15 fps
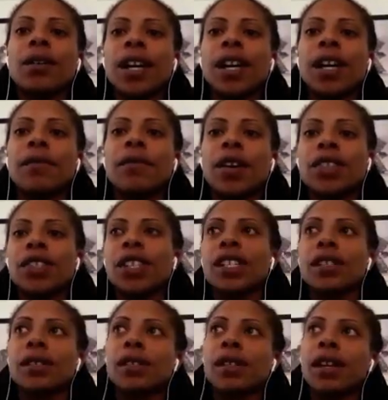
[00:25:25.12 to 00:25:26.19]

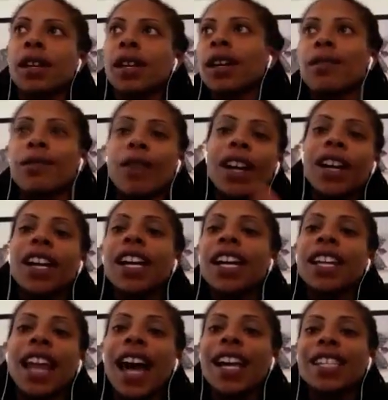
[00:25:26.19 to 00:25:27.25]
versus running
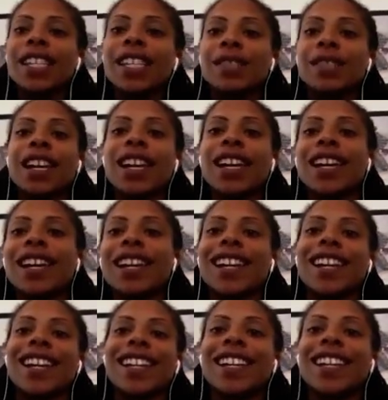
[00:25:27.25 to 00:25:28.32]
in last minute
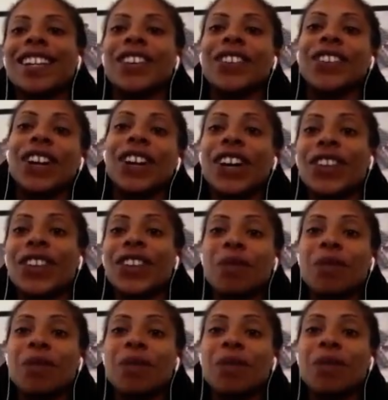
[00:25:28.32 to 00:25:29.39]
and, nerves are
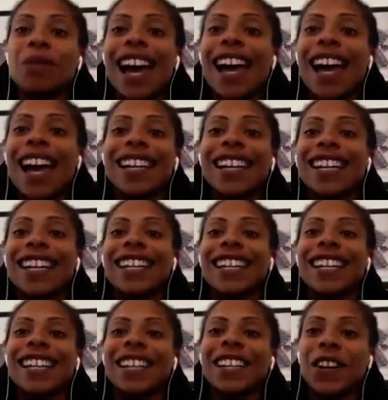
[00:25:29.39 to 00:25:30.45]
bad and,
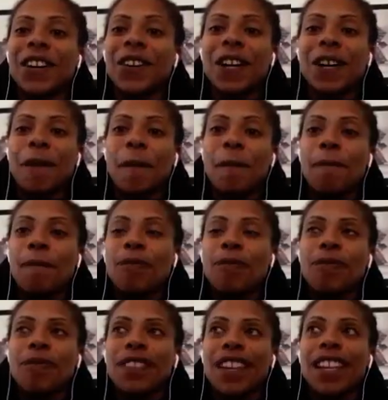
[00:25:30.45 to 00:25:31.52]

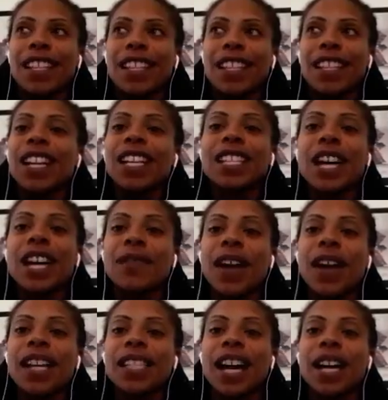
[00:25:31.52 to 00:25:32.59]
it's kind of tough
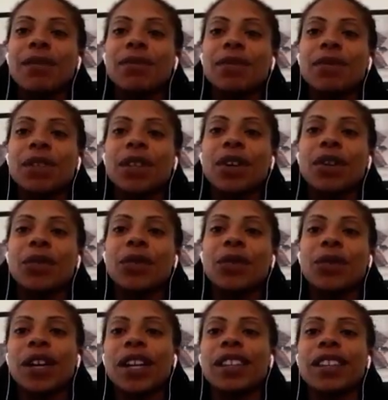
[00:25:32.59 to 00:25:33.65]
at times,
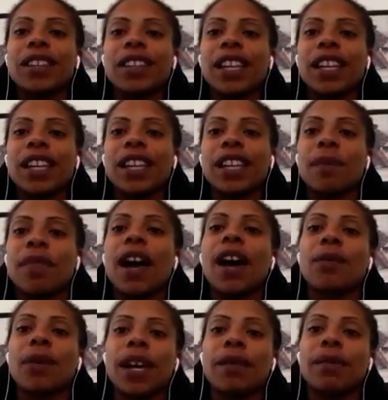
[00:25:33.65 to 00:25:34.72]
when things happen
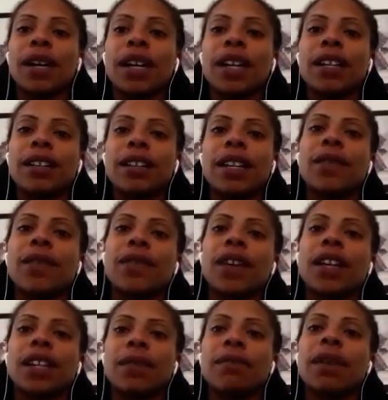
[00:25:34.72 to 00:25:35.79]
that way, but
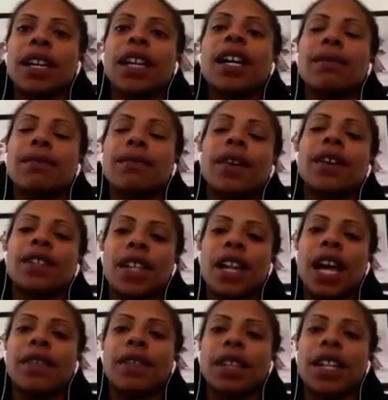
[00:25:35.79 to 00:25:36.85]
definitely meeting up first and
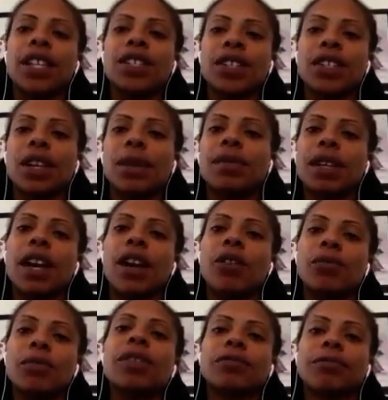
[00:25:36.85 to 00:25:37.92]
having lunch or something
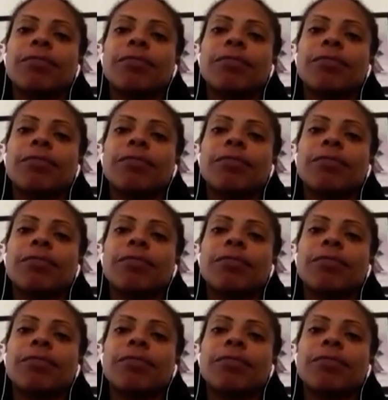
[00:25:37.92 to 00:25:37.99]
helps.